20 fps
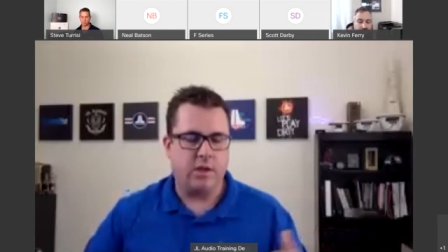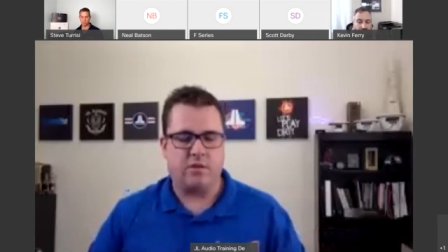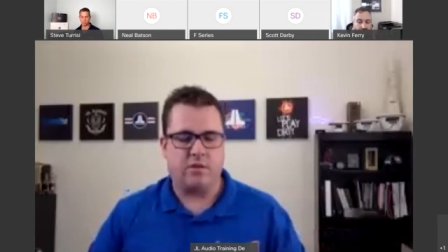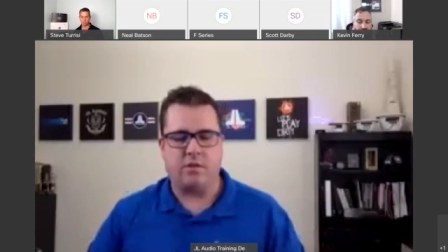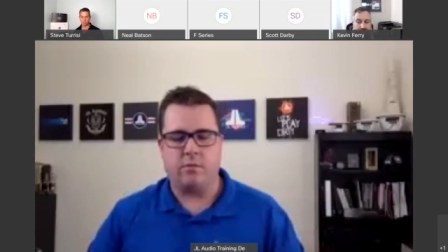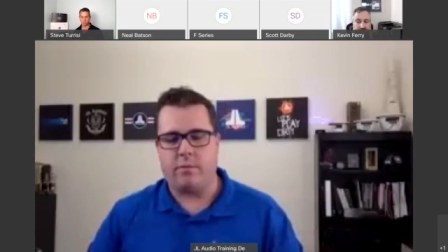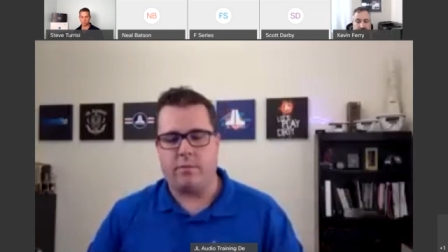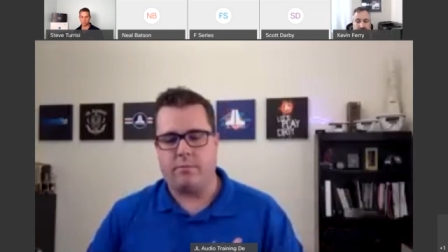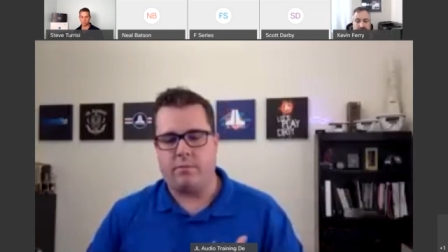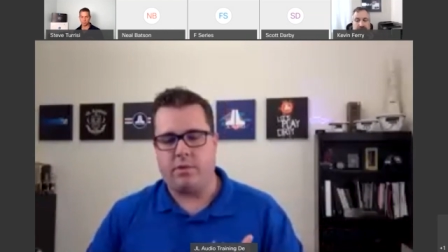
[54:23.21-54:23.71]

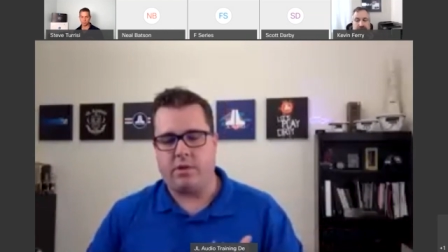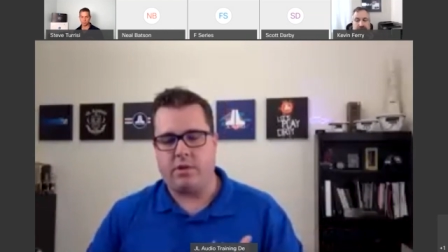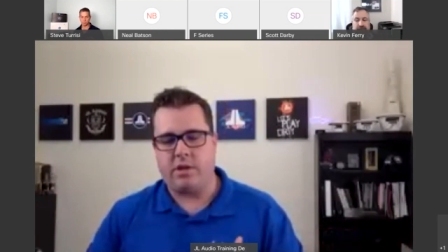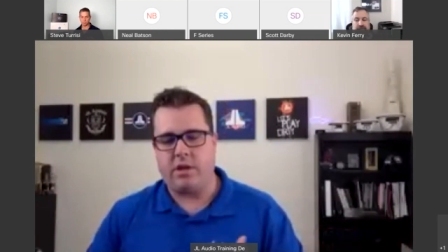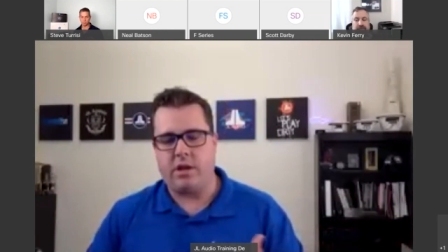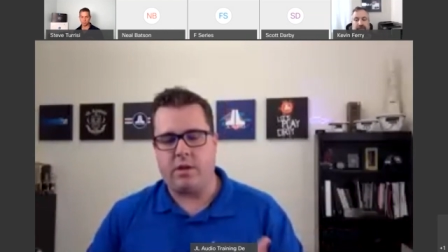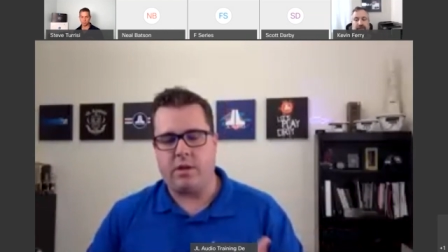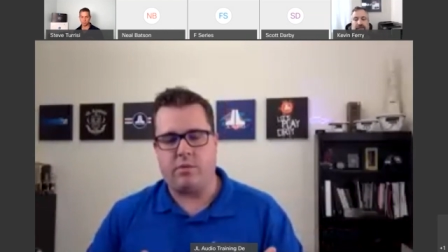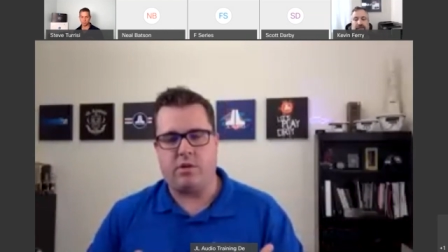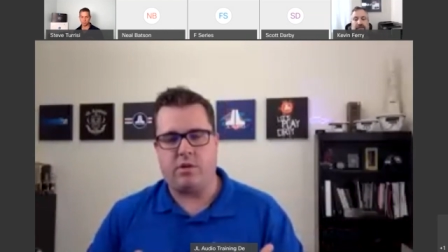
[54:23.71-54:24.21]
So, but
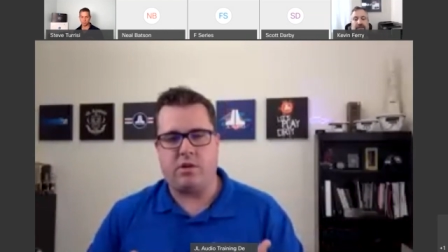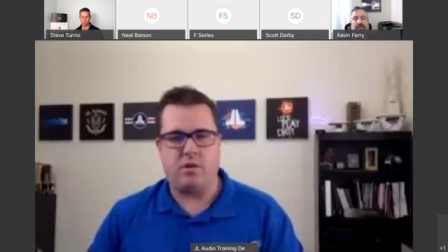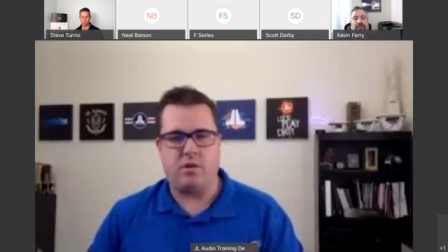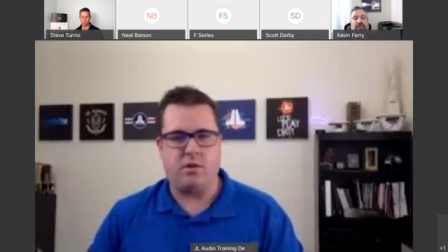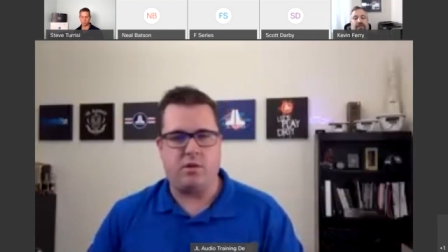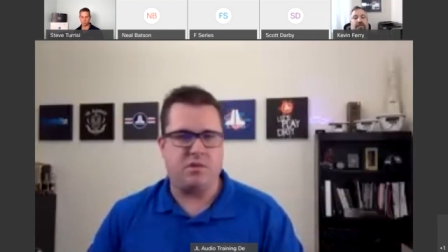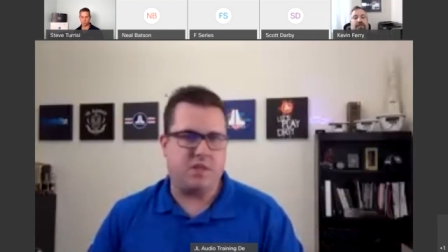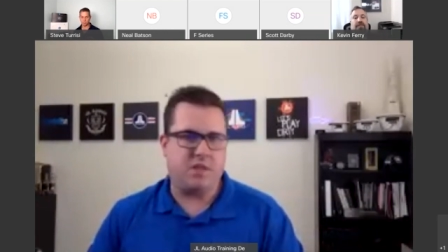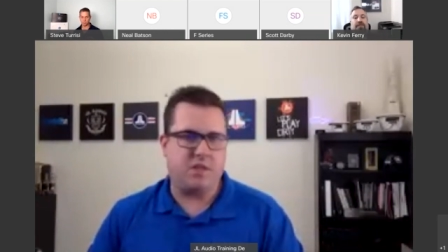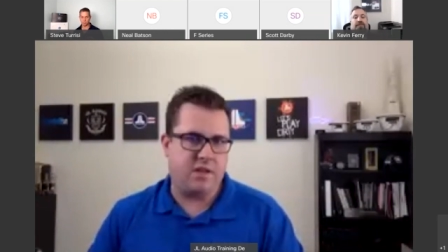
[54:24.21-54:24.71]
being able to
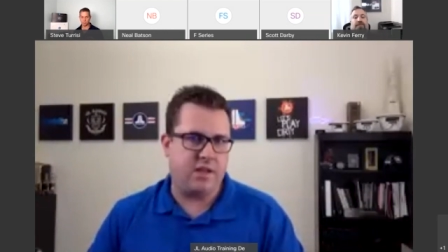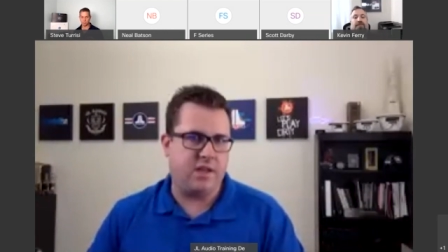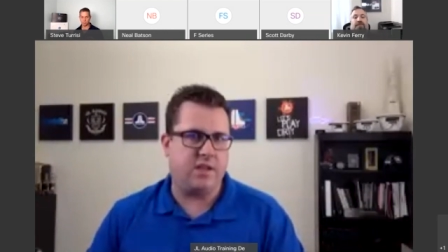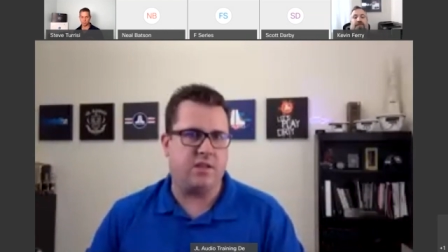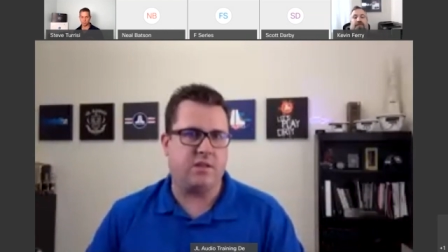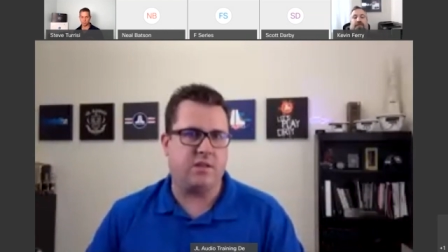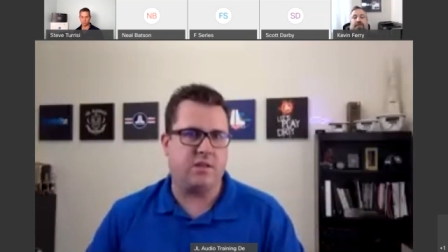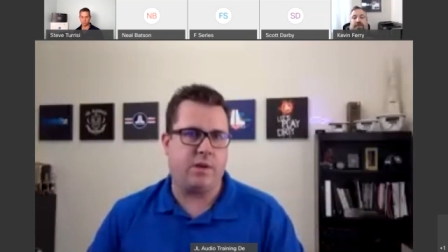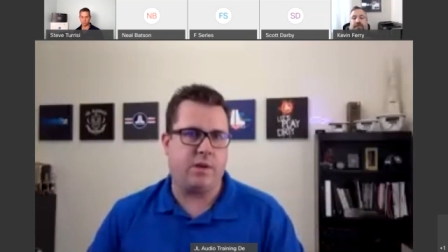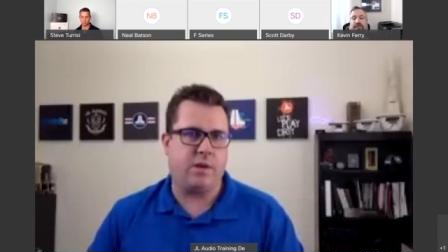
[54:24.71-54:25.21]
use the
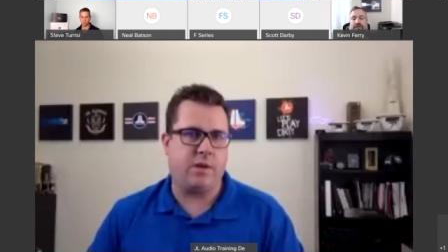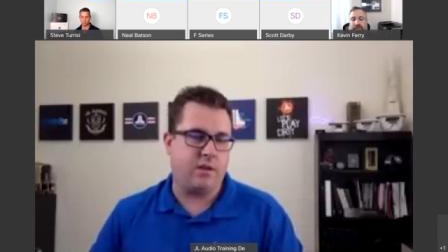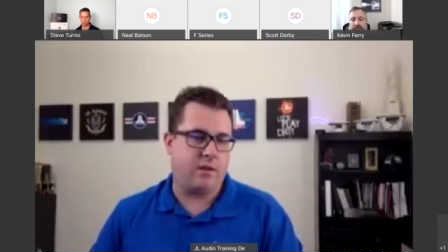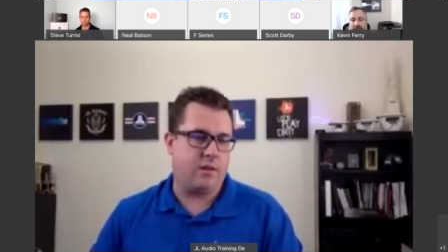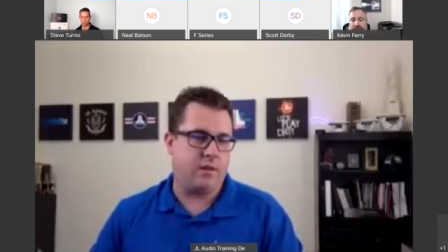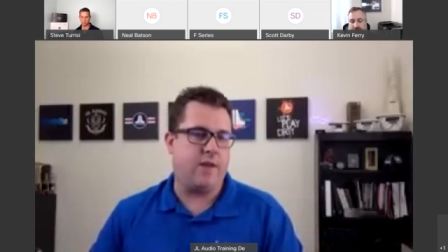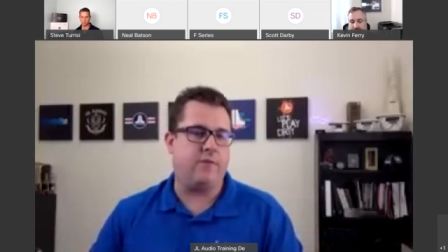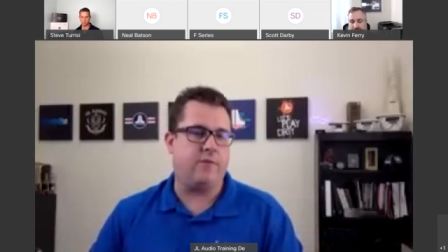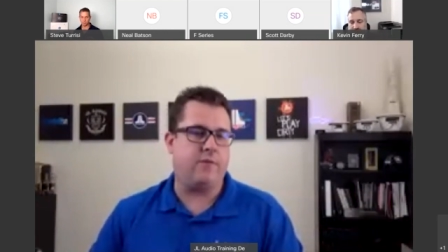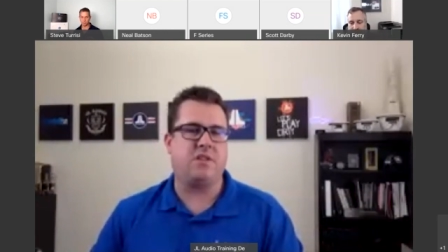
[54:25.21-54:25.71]
DSP and the
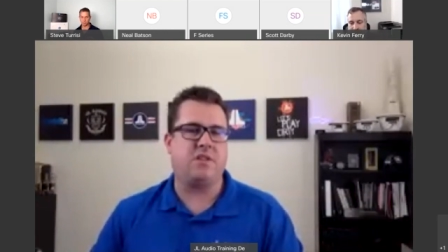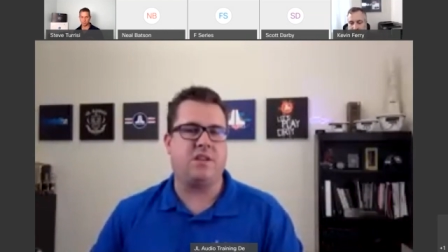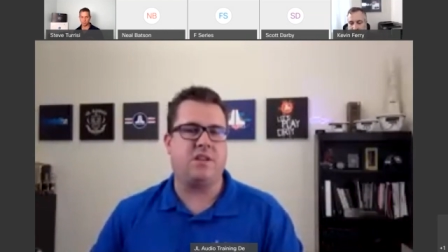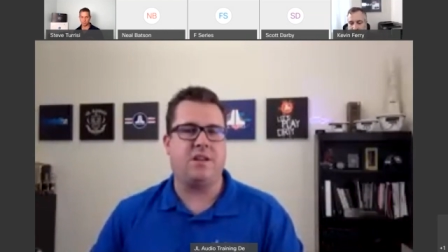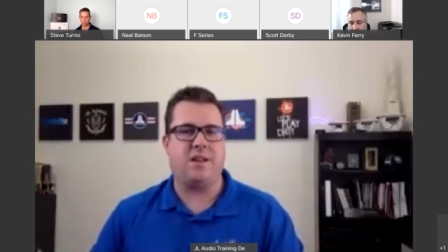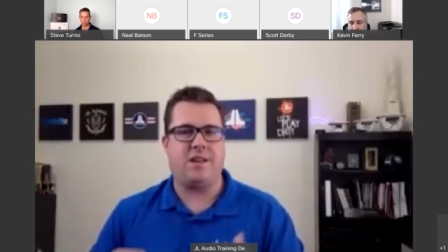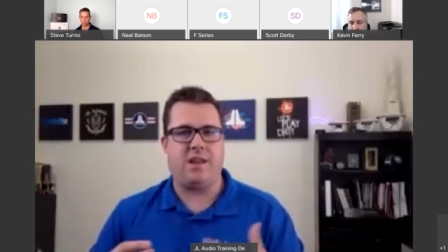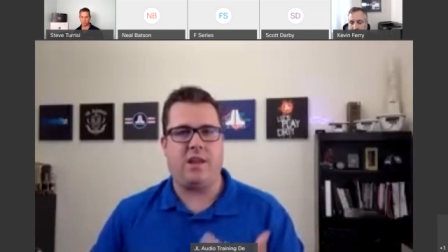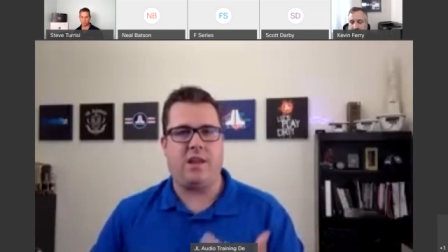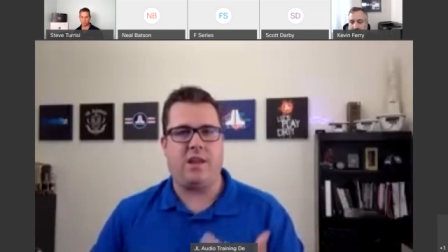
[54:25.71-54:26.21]
levels
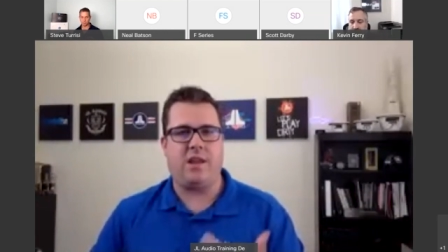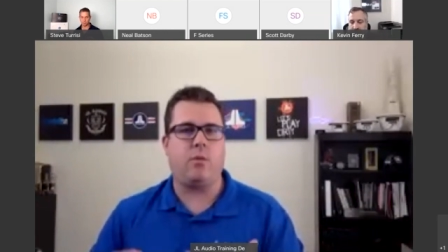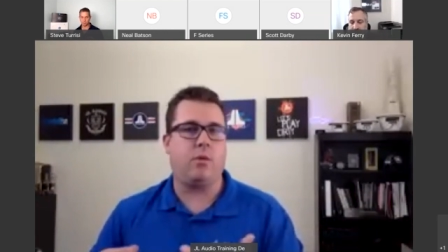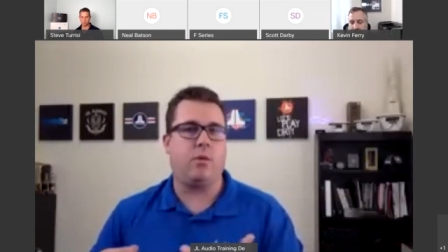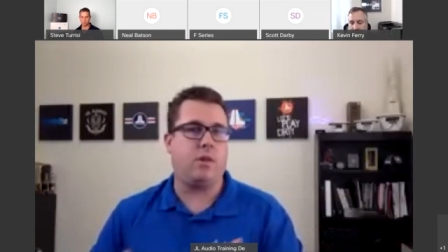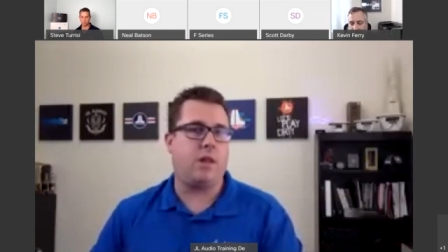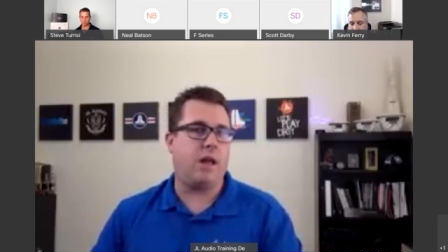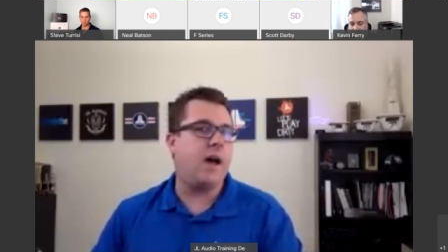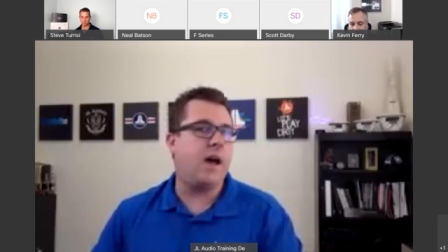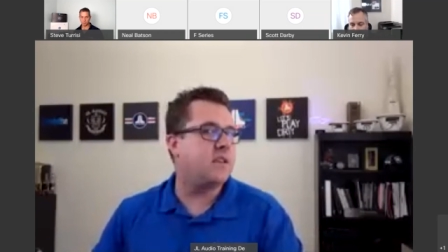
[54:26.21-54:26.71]
and
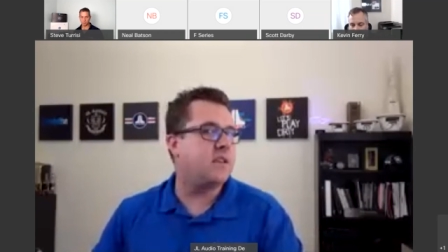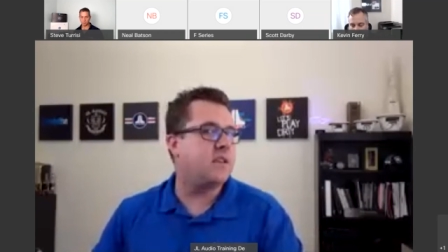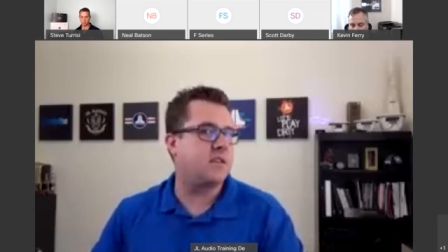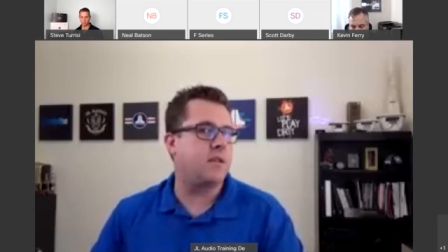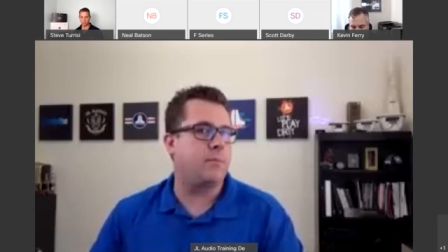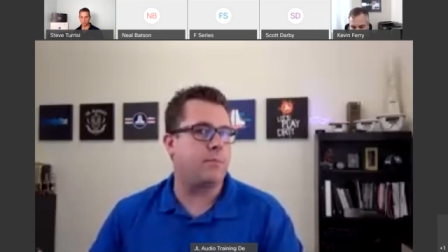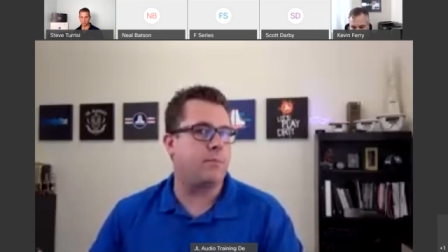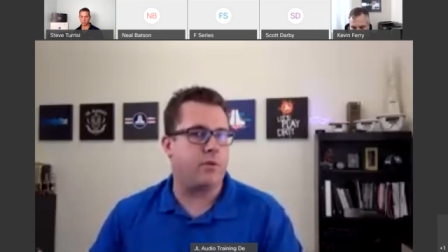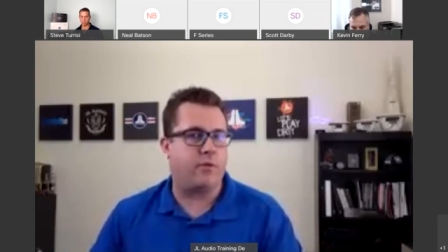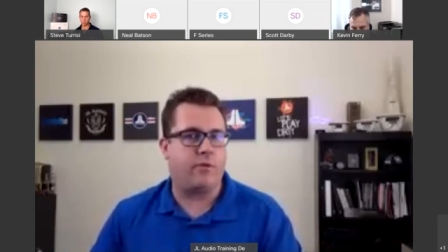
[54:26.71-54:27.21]
equalize the
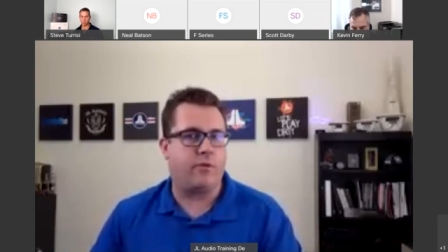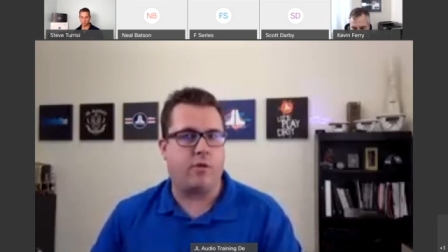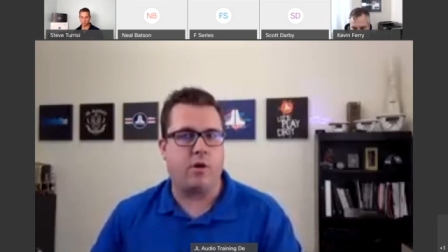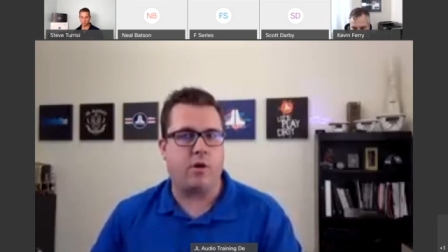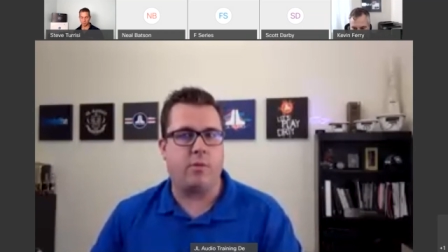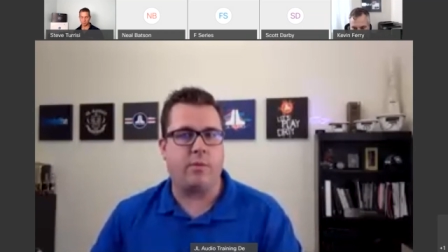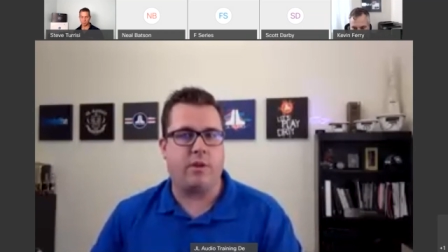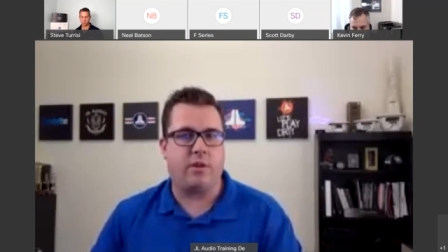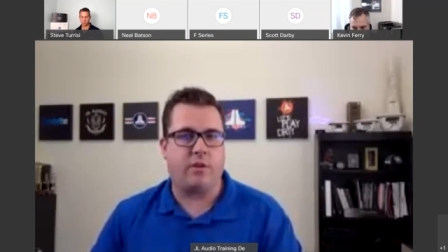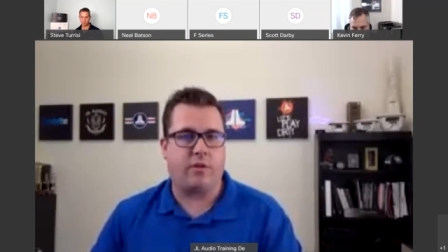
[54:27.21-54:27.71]

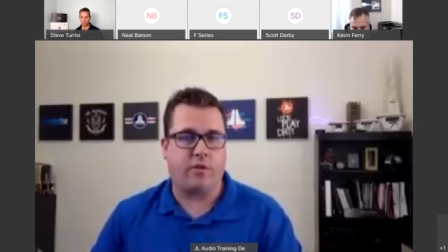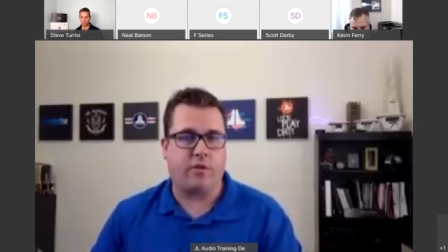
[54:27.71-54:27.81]
performance,